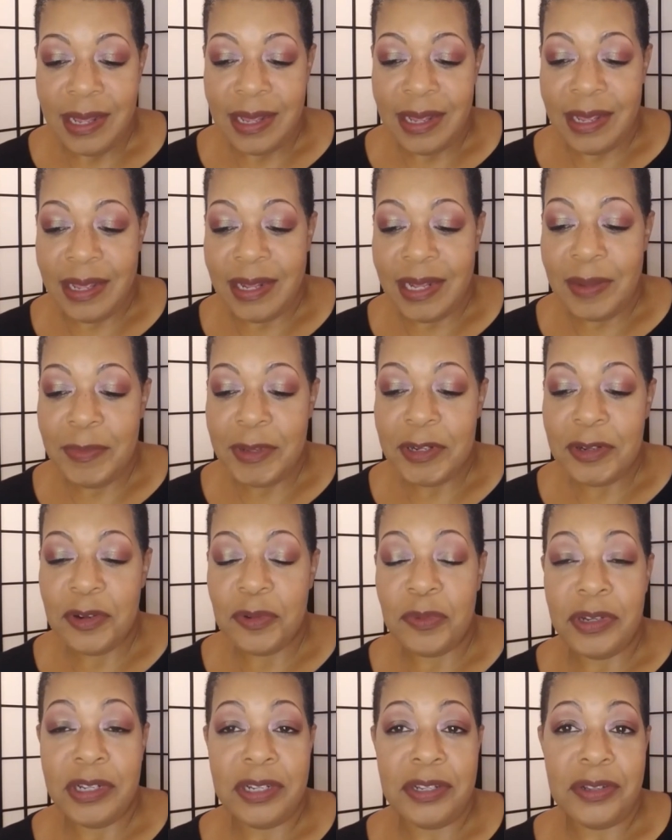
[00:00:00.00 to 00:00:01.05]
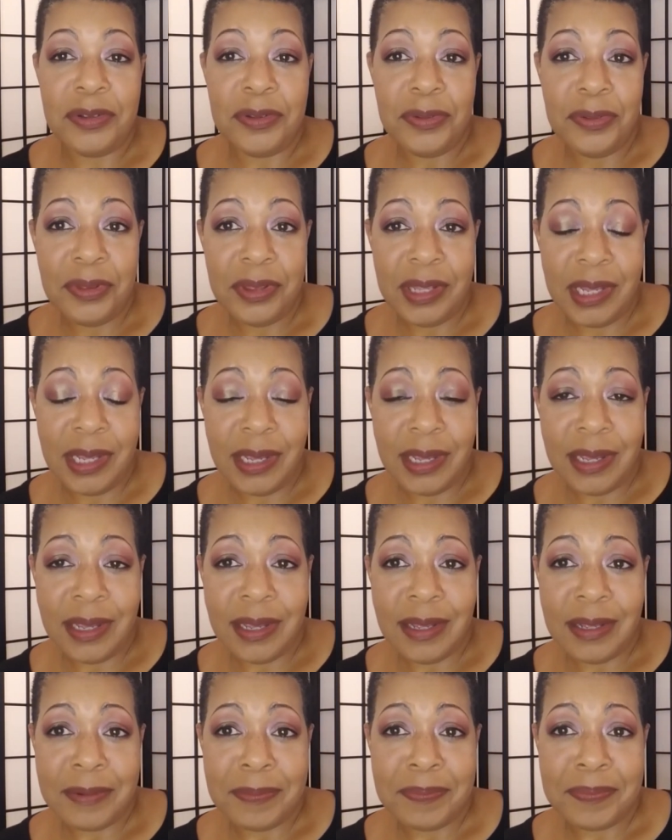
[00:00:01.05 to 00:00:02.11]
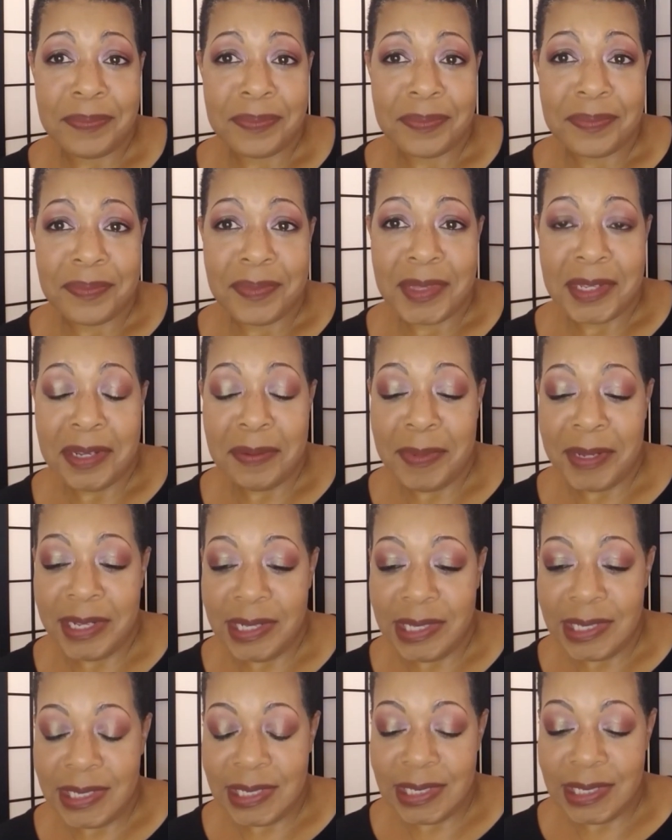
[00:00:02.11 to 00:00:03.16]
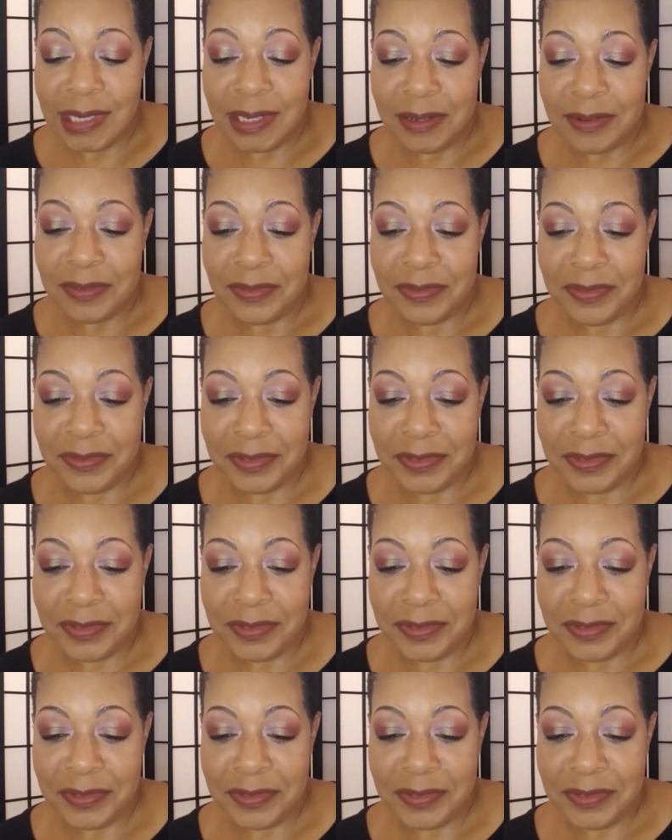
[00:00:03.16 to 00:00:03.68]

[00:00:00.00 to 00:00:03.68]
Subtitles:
And let me know what you think about this stuff.